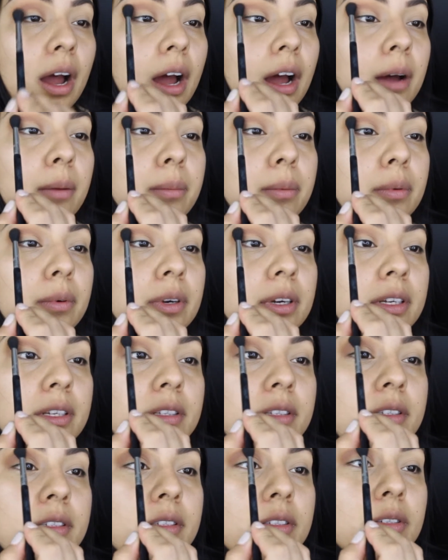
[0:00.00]

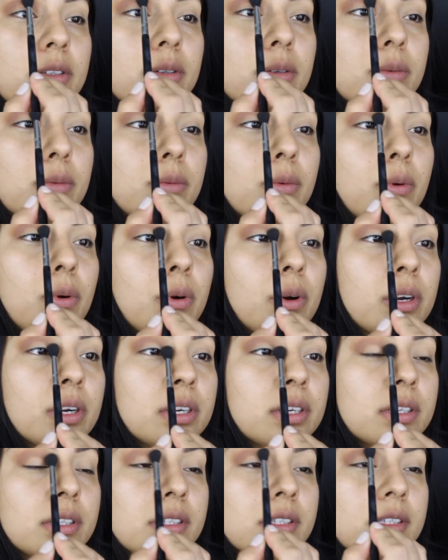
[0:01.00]
upwards
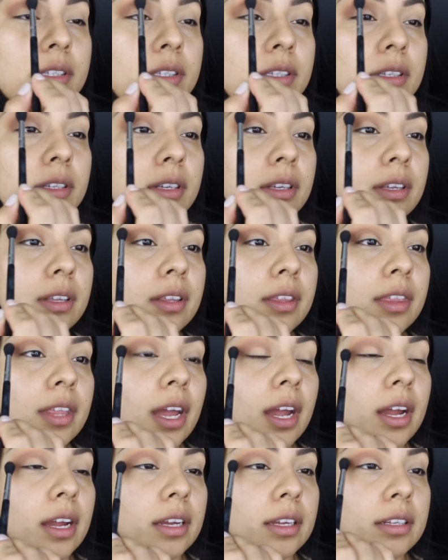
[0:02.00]
towards
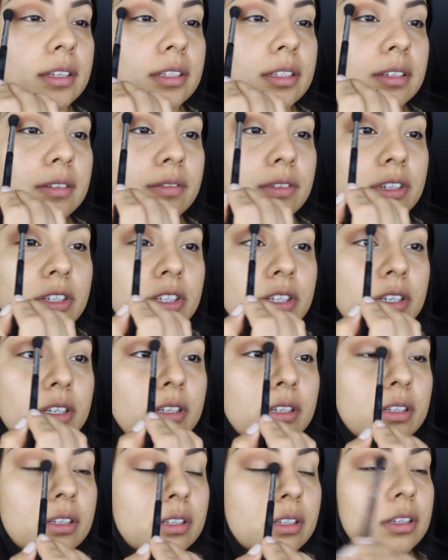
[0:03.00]
that
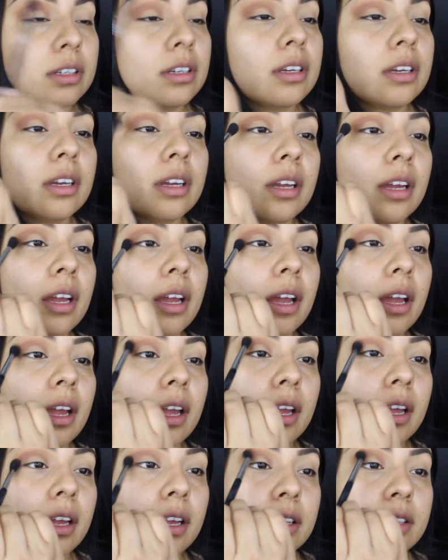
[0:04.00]
division
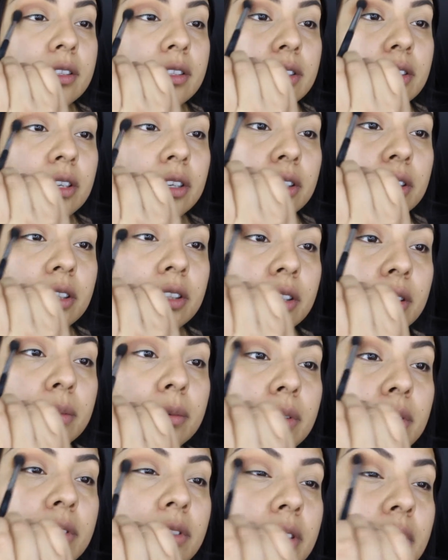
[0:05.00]
and circular
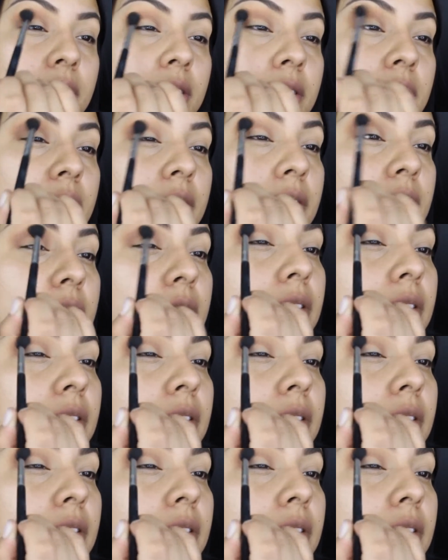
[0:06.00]
motions.